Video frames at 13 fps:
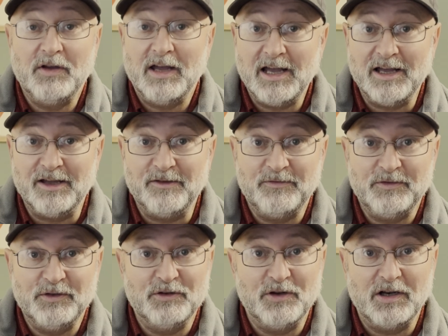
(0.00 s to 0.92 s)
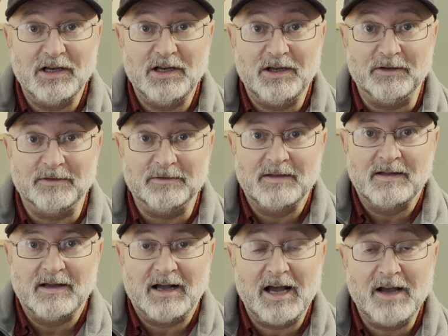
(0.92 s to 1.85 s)
have, you're not alone.
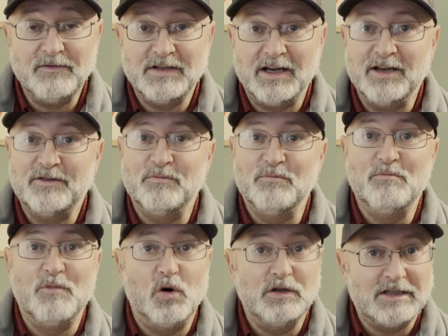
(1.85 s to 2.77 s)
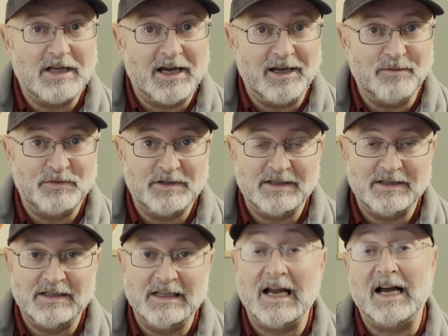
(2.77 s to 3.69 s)
I've done it more times
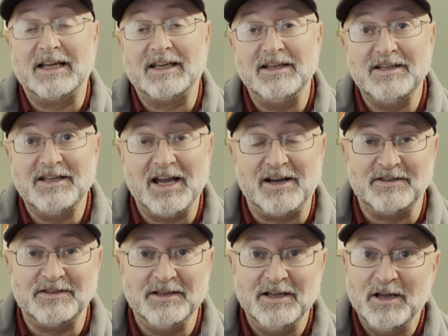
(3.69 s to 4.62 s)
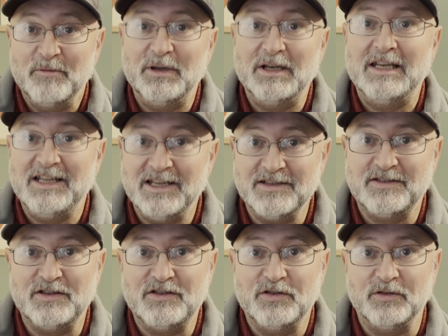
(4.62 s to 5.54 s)
than I can count, but here's
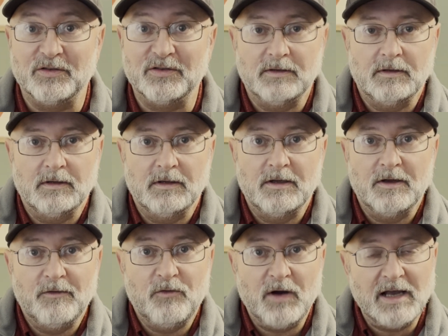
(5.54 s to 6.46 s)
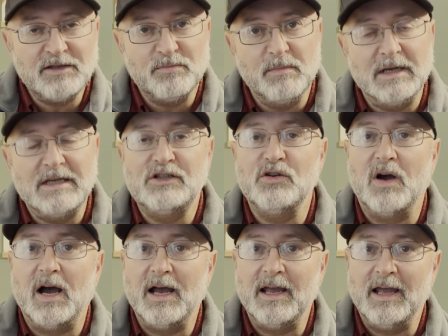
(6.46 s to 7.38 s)
the truth. For us mid to
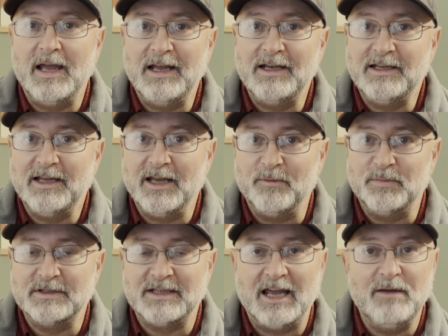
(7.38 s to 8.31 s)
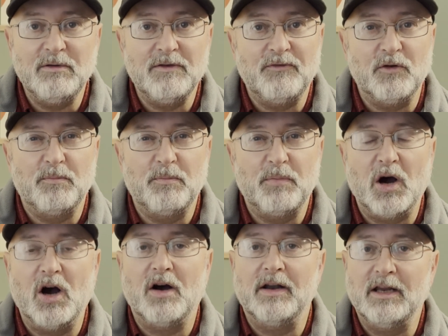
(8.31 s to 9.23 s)
higher handicappers, aiming for
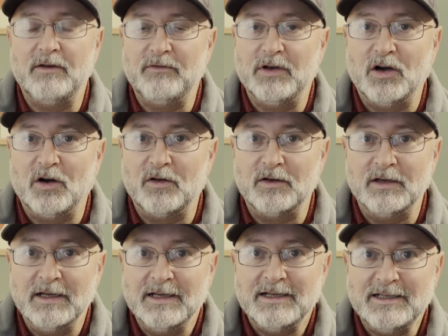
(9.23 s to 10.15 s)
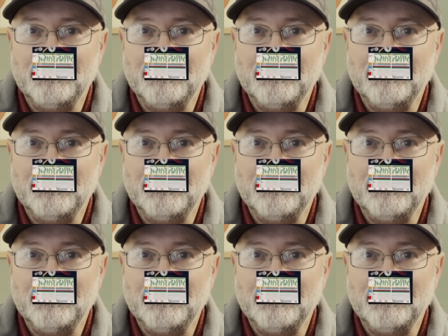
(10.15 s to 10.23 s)
par on every hole is